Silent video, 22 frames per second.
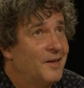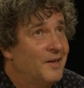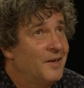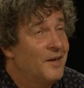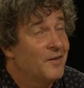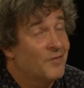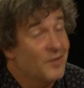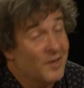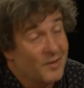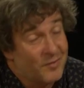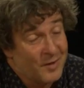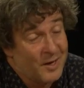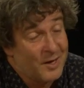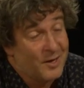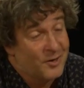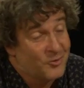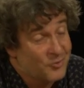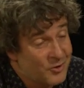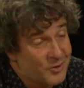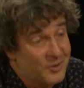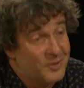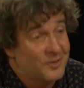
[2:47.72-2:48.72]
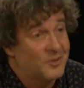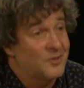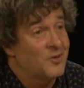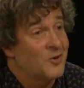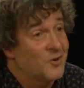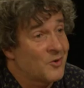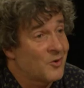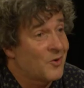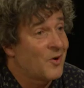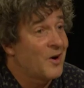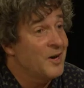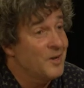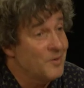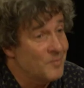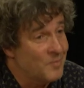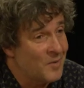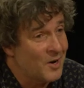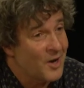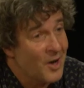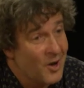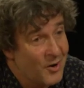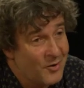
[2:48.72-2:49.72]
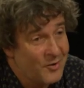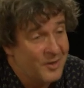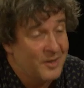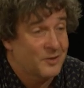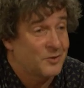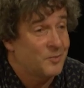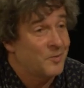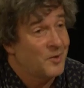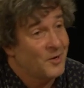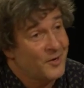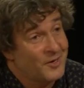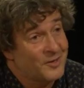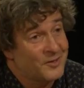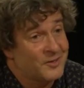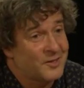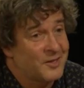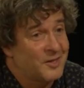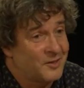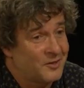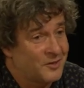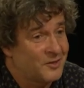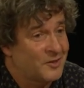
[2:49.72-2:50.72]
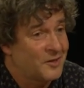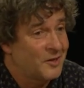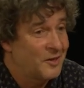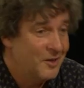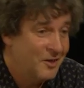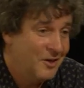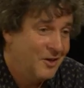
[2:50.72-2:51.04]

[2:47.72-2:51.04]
yeah, the literature's not great. My own experience is,